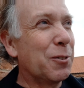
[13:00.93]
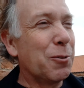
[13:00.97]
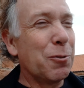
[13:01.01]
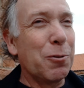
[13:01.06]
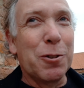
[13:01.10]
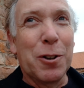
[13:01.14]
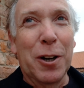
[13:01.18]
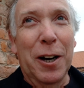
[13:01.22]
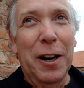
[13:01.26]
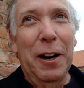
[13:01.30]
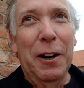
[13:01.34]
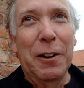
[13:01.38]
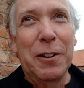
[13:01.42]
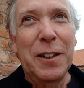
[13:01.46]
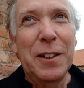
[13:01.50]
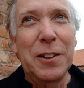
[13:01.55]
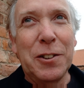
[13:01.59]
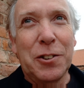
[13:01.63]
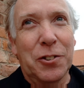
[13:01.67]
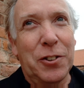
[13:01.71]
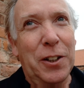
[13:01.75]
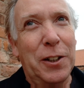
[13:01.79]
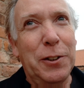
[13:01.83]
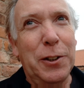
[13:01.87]
Oh,
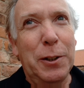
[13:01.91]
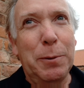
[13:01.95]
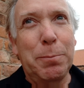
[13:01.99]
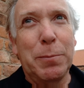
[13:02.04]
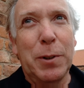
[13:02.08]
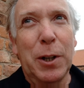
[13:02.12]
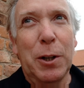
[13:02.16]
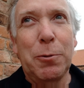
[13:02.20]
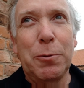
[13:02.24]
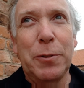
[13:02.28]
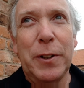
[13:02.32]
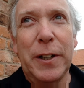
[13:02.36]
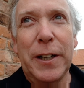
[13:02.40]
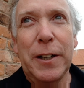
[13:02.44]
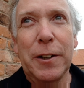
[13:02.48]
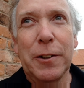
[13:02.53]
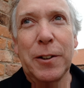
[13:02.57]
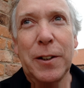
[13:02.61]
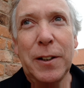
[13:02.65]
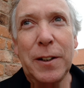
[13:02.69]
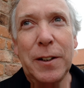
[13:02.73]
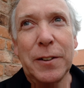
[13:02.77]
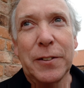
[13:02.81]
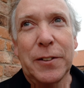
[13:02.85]
send him down
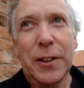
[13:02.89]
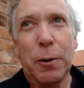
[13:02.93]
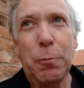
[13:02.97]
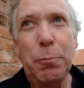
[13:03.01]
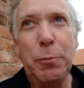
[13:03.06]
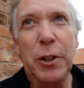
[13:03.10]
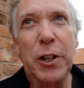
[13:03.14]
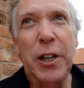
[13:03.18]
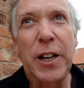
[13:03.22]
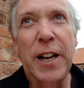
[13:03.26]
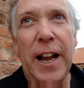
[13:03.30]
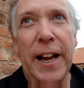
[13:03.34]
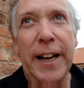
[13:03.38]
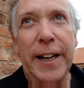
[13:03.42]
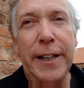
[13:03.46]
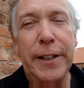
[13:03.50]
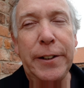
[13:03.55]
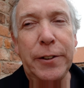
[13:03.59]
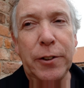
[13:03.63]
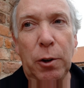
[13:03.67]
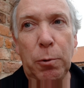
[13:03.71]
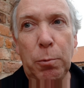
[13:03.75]
there, down the lane.